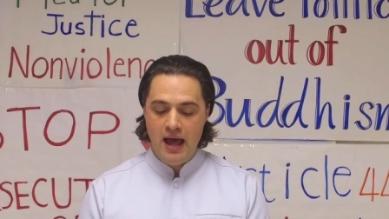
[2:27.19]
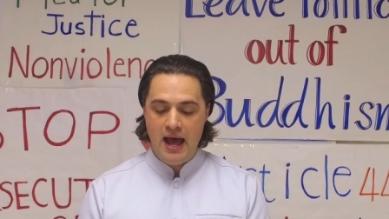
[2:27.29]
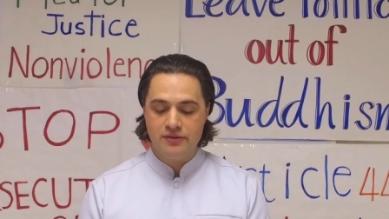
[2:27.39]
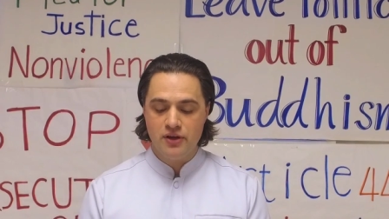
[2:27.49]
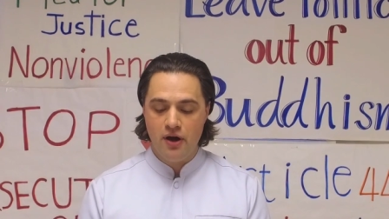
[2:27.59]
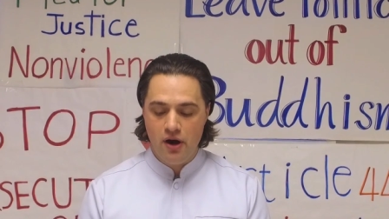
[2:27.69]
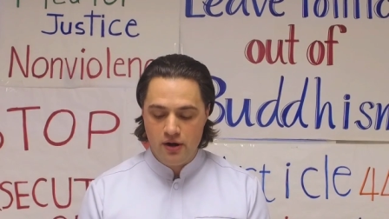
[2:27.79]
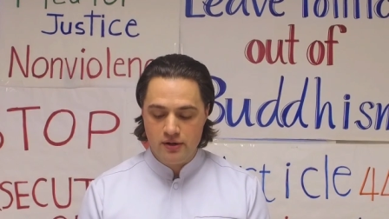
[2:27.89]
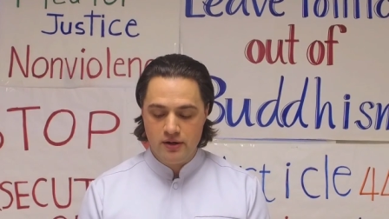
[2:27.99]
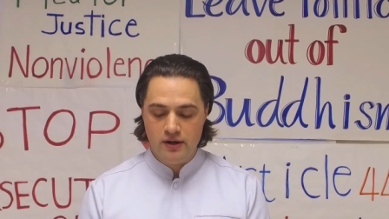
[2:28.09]
at the
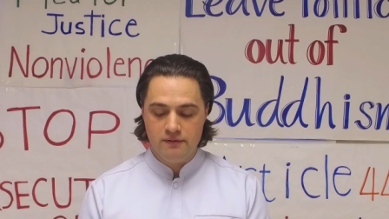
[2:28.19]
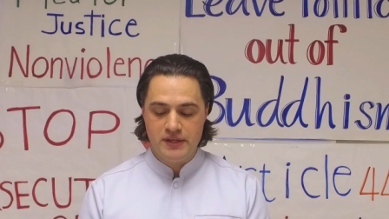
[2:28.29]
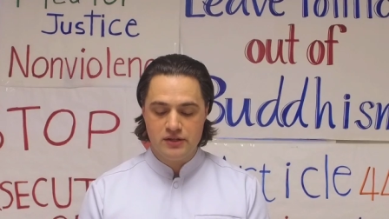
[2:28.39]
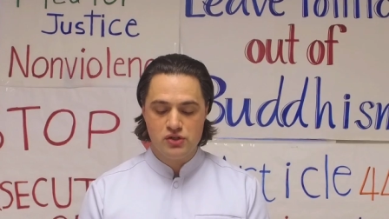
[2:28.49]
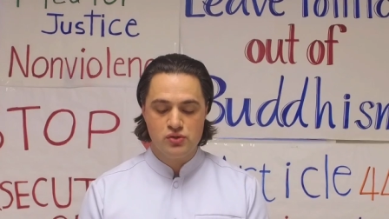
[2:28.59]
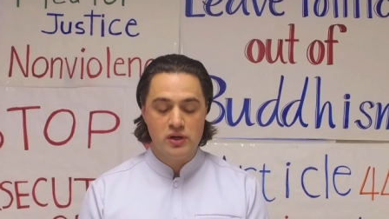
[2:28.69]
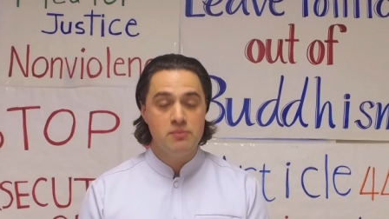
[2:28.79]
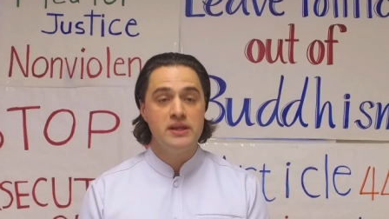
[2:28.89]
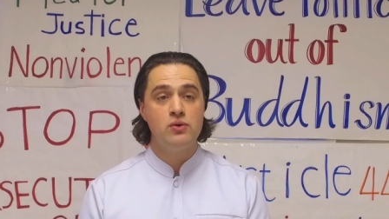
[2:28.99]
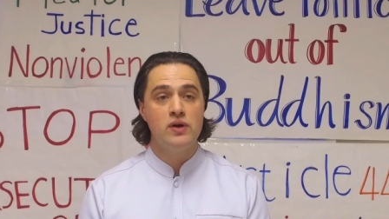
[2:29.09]
heart of the
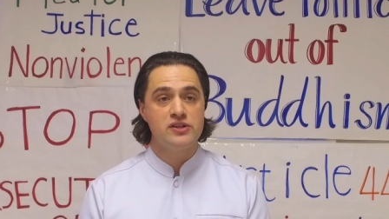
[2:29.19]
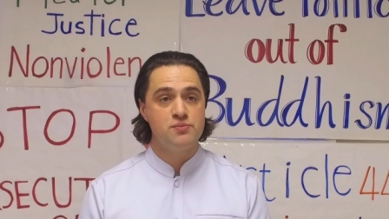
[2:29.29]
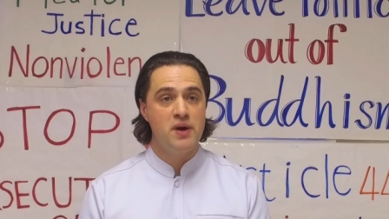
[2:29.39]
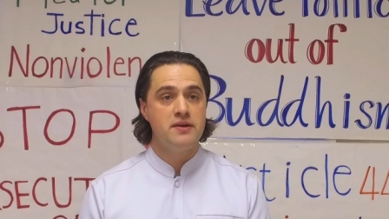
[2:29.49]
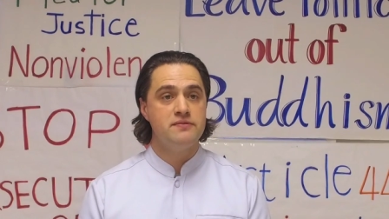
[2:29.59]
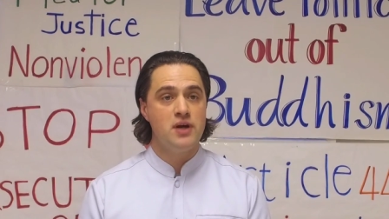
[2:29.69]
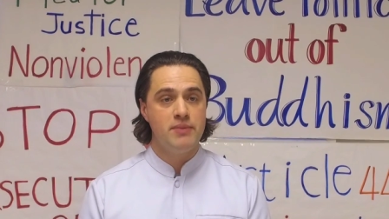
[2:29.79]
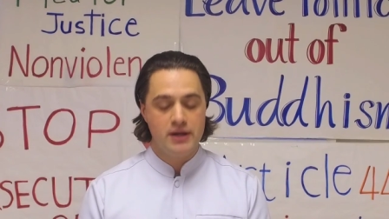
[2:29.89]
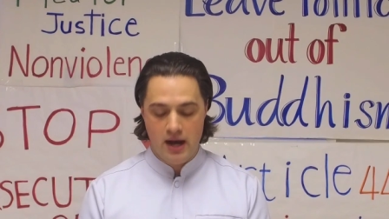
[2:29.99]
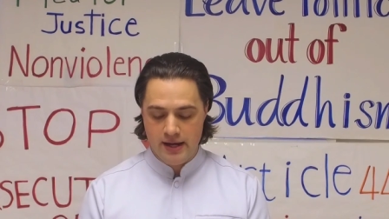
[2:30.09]
extremely quick spread of
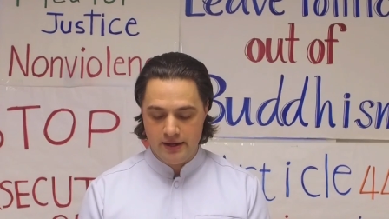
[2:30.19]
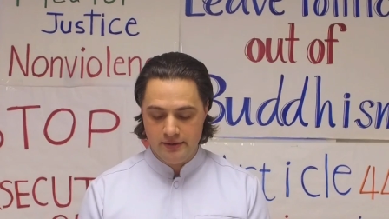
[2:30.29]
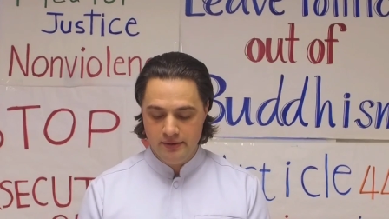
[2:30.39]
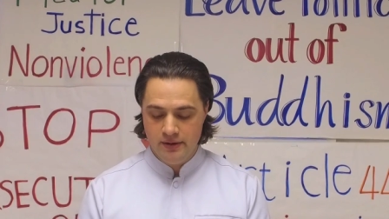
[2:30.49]
Dhammakaya